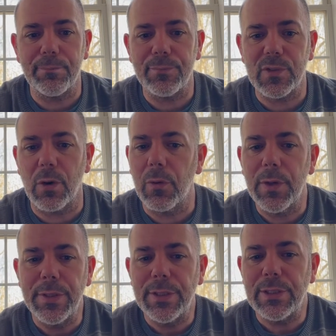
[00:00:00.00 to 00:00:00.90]
So
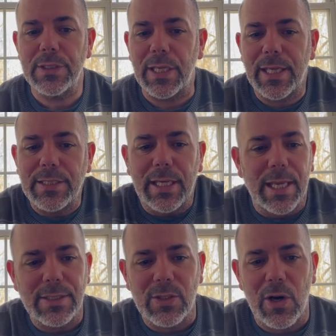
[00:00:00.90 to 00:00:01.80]
just I guess to
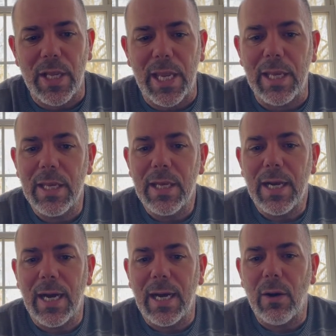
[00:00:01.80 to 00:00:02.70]
get started,
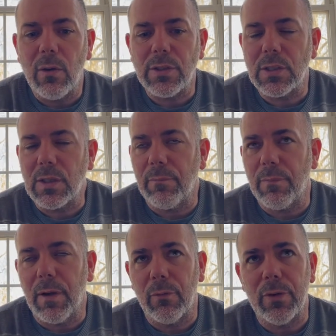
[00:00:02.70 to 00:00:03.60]
it's just a
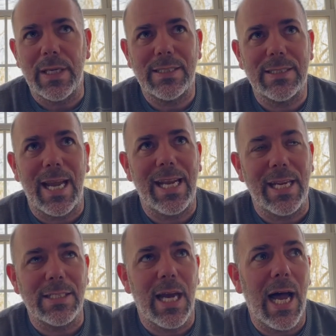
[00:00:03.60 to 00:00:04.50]
really
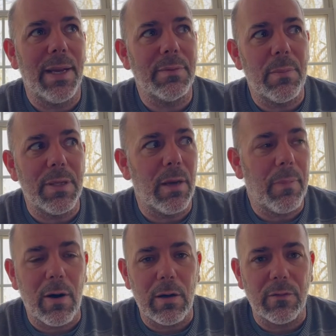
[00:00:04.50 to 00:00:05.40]
exciting time to be a
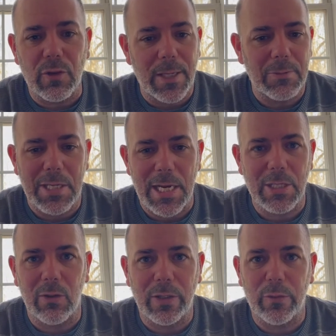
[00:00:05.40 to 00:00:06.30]
part of
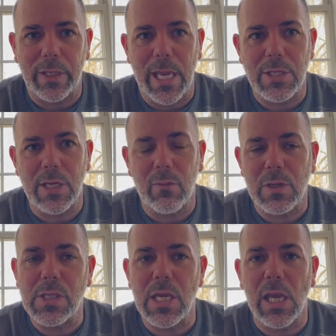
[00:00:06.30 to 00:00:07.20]
transportation electrification. We're
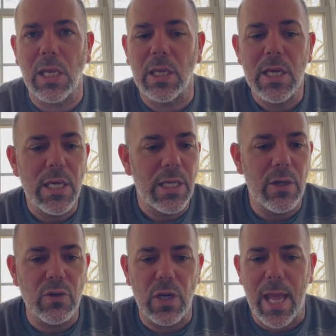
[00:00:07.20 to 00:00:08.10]
seeing
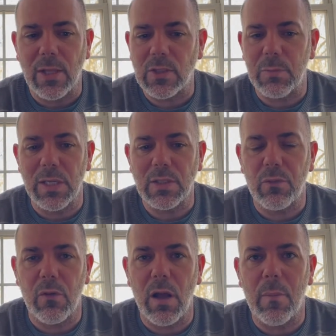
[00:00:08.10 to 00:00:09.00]
huge announcements
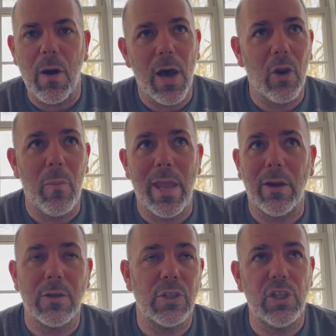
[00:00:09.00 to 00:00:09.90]
from
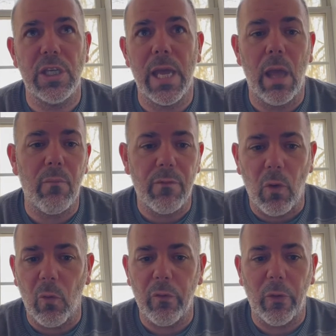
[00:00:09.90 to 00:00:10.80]
automakers, GM,
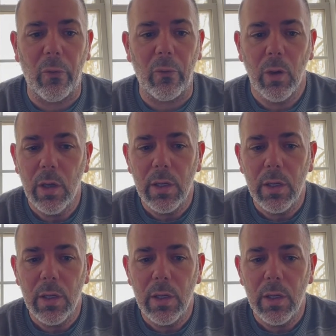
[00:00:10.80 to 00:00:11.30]
Volvo,